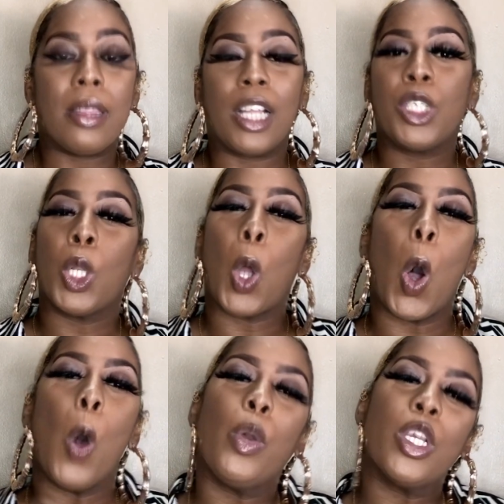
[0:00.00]
that you will
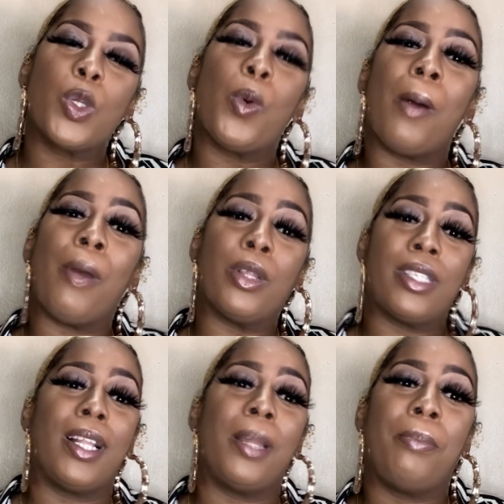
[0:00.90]
always go about
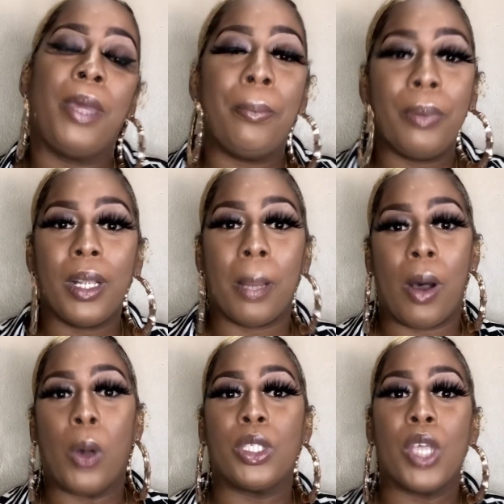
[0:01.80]
telling people
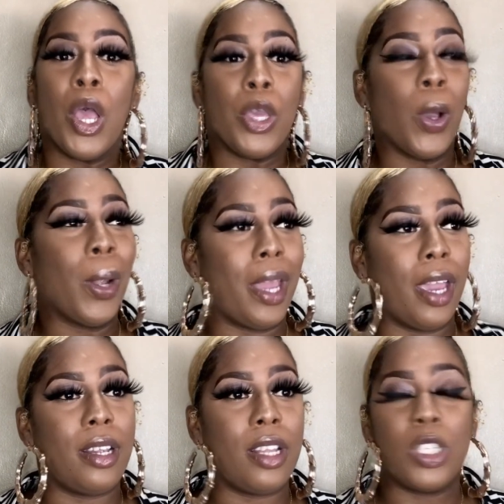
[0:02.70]
about y'all
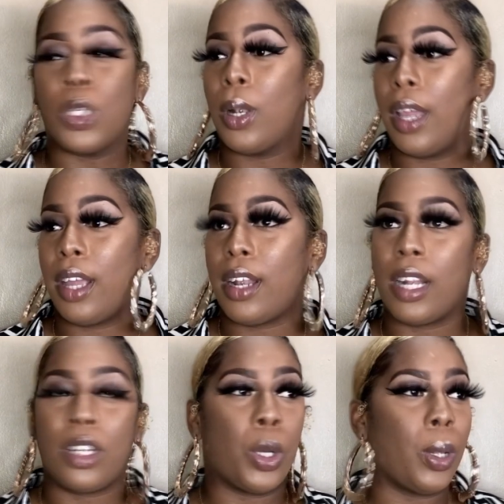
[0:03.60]
this y'all
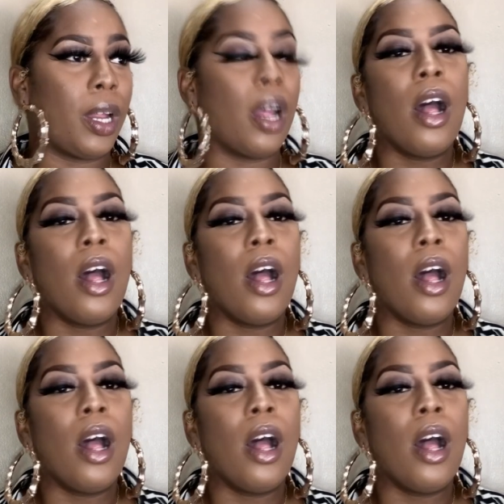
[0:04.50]
that y'all